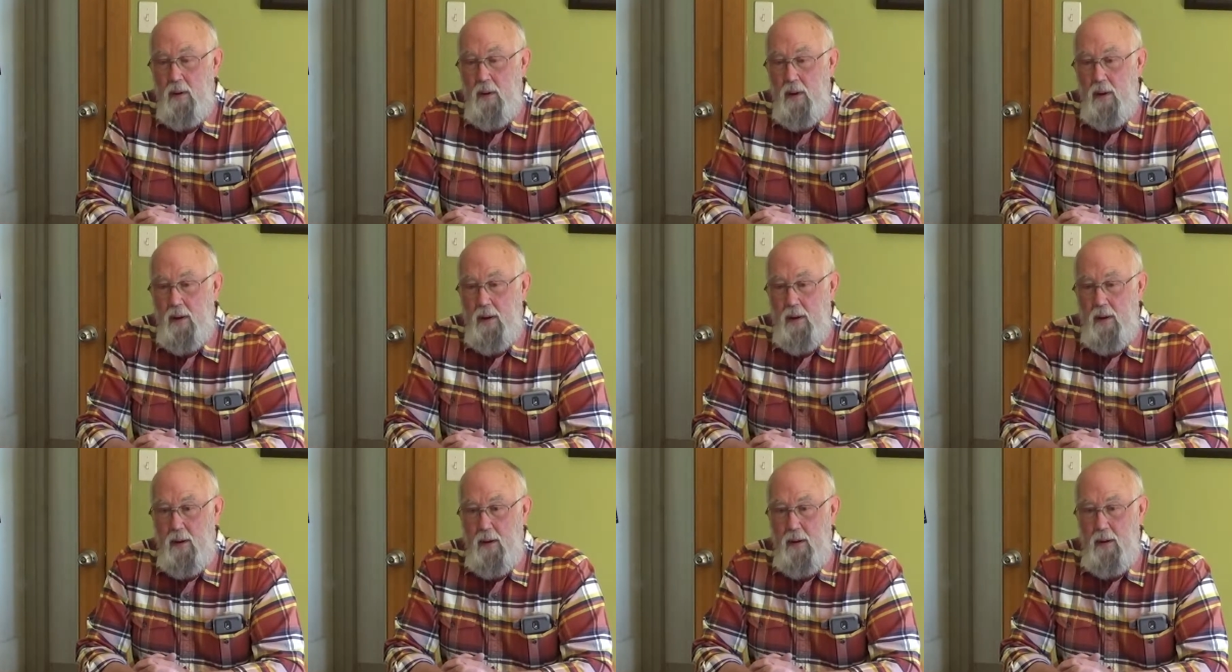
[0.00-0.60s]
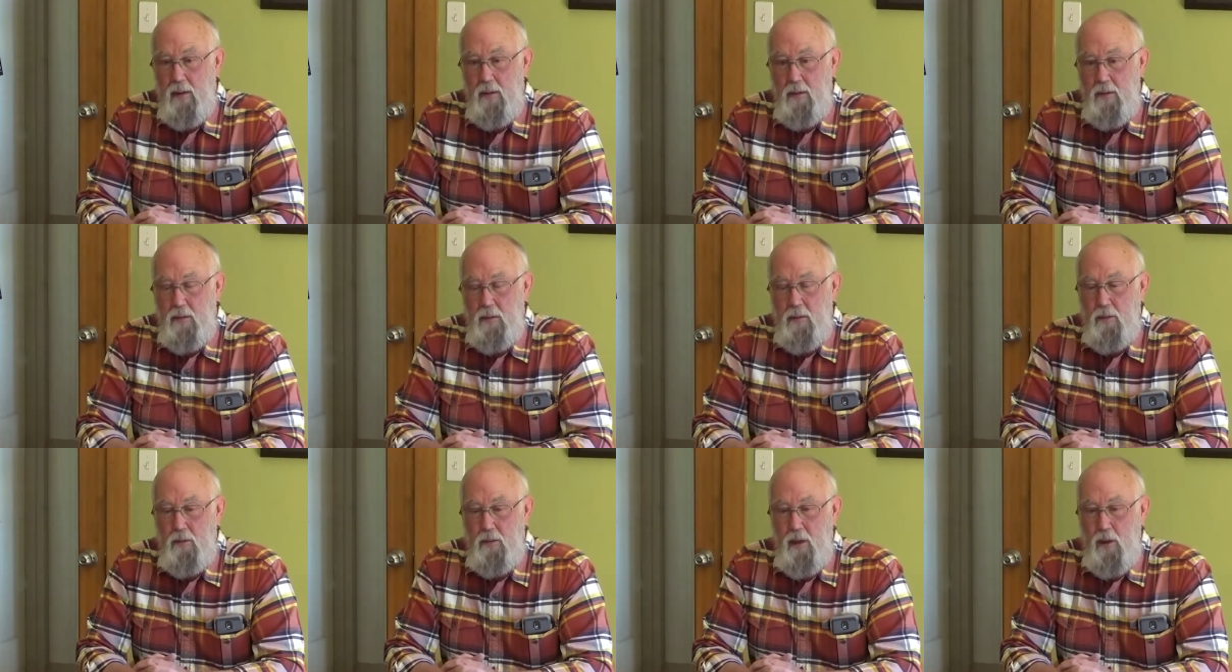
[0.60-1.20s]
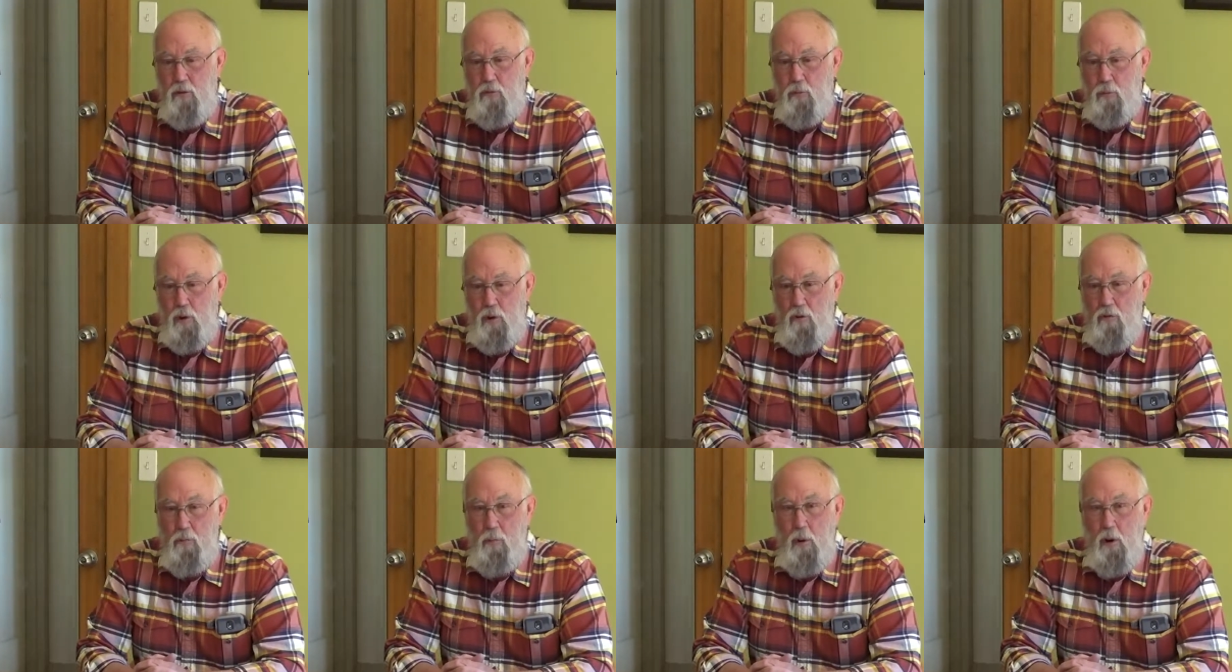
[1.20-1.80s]
And this
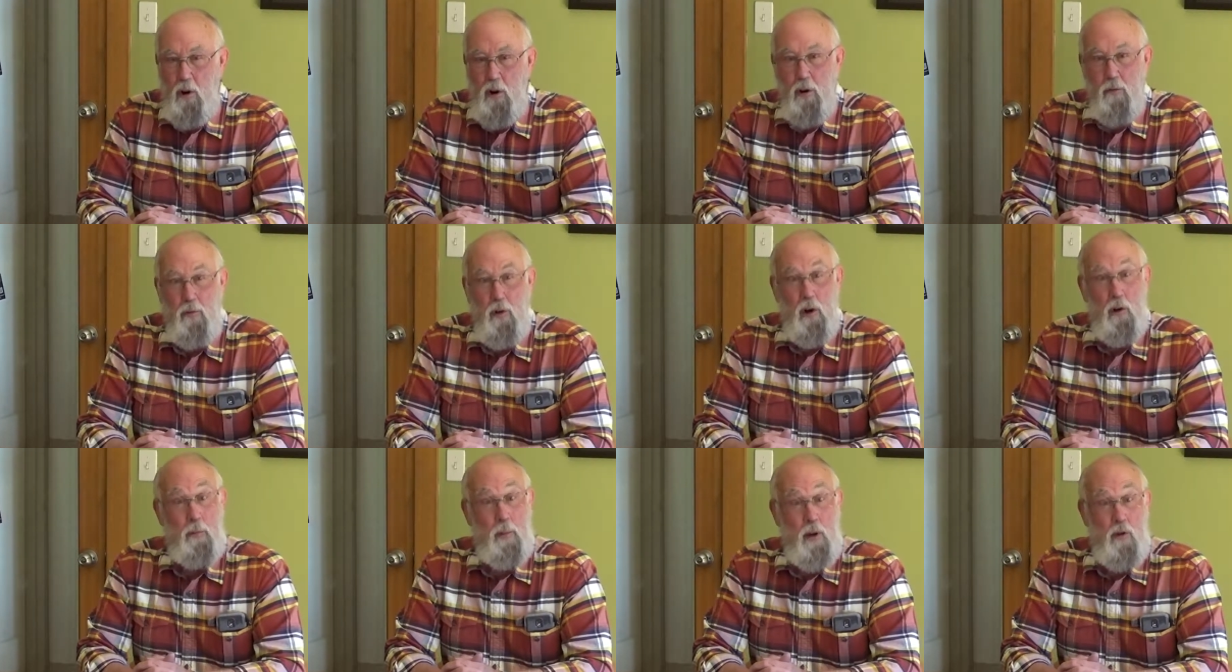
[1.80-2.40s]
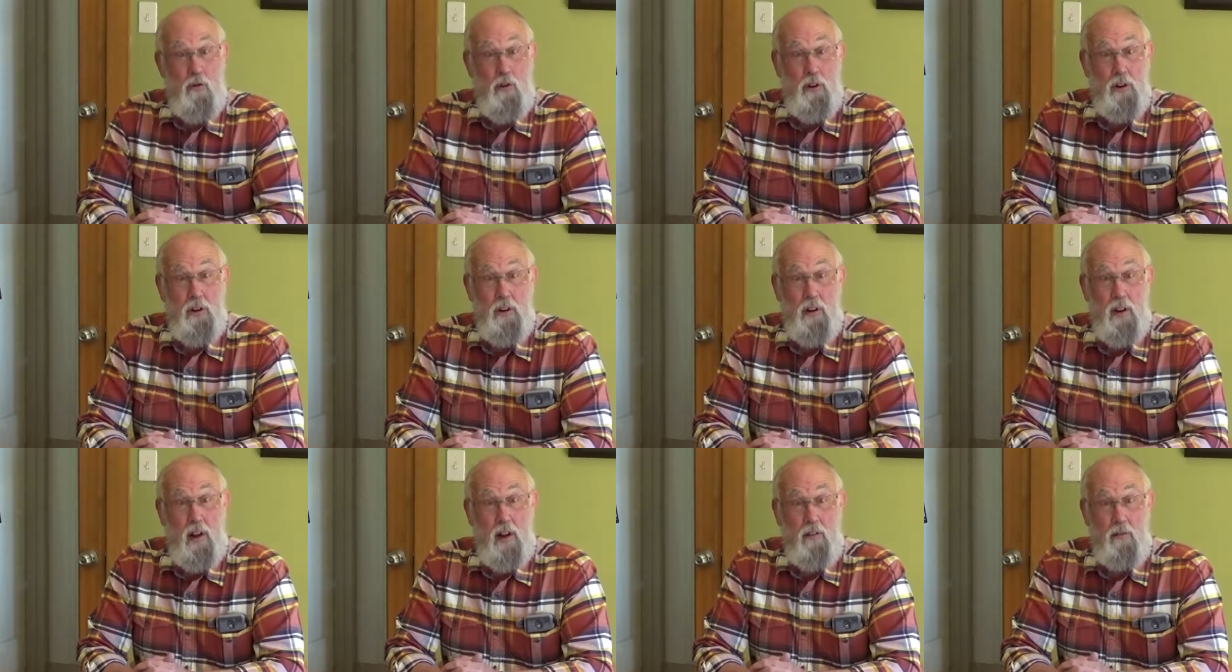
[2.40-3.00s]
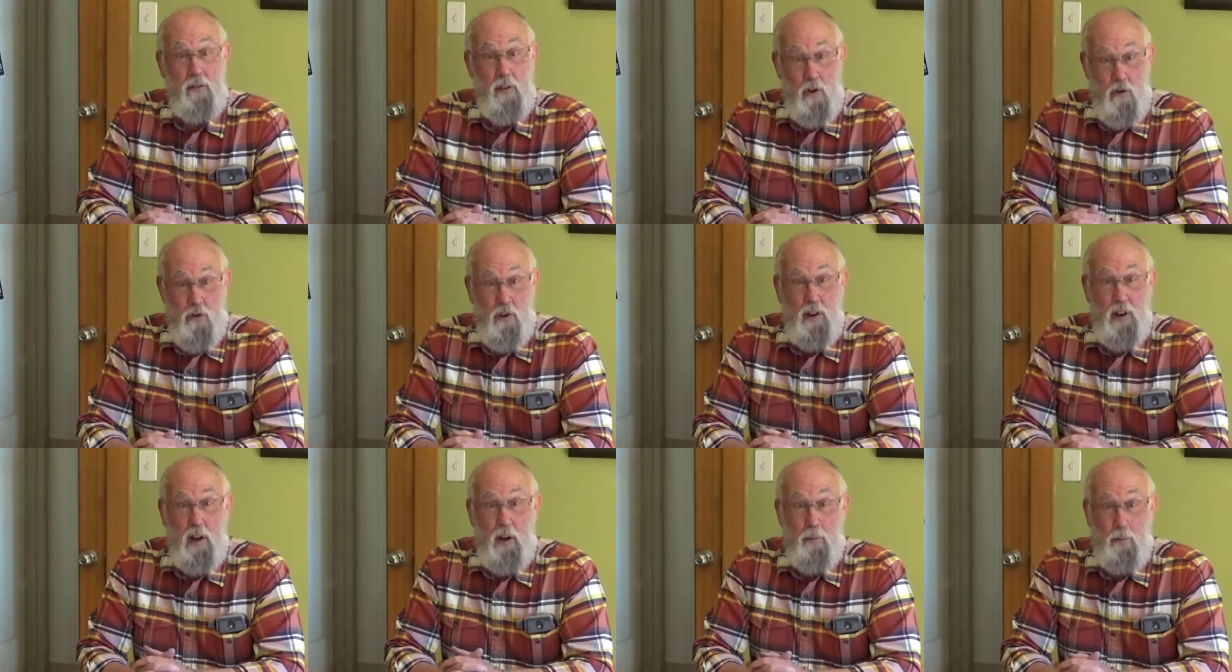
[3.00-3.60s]
was part of our mission and
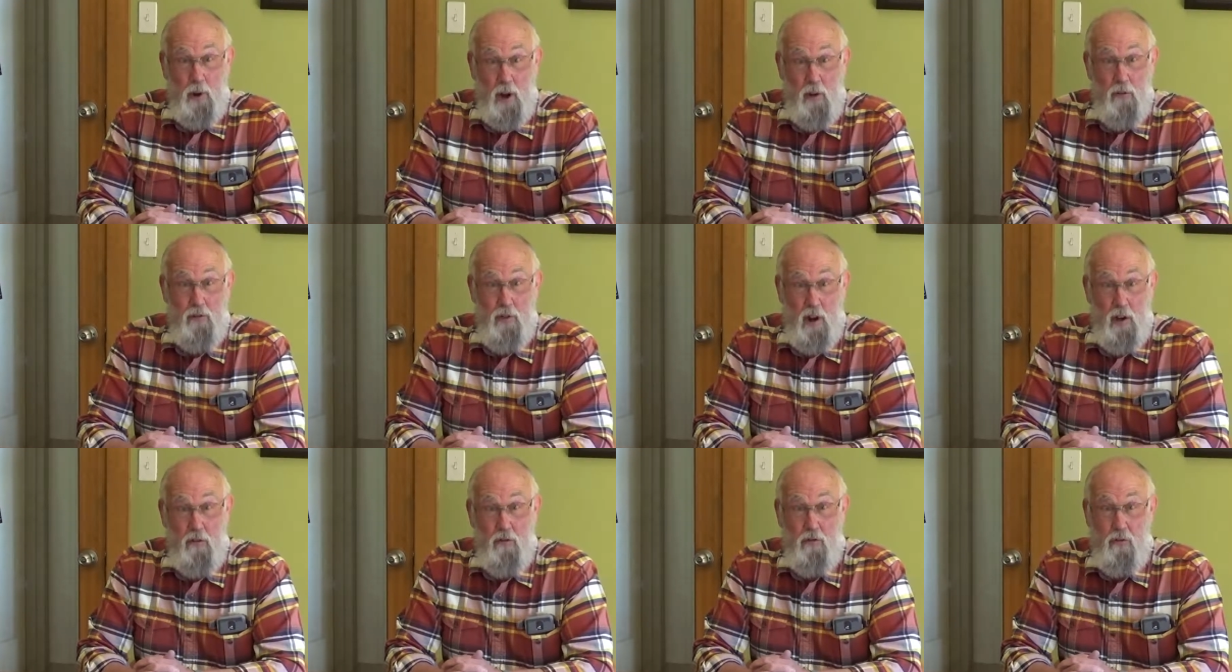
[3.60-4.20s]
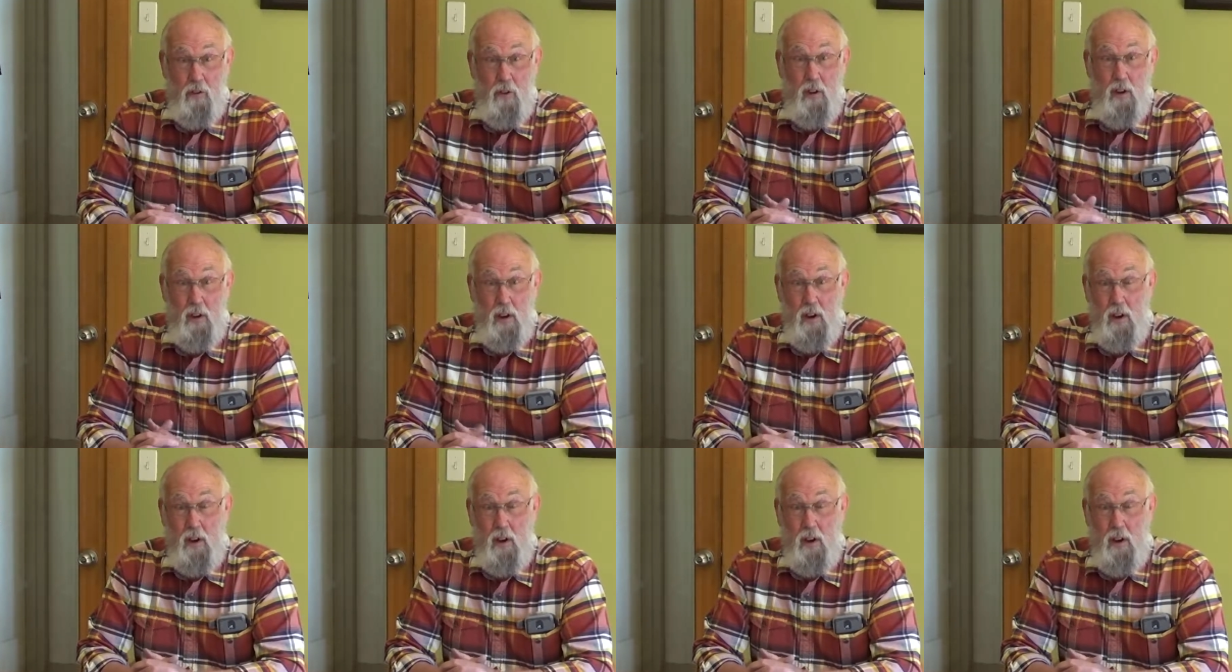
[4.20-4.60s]
visioning process,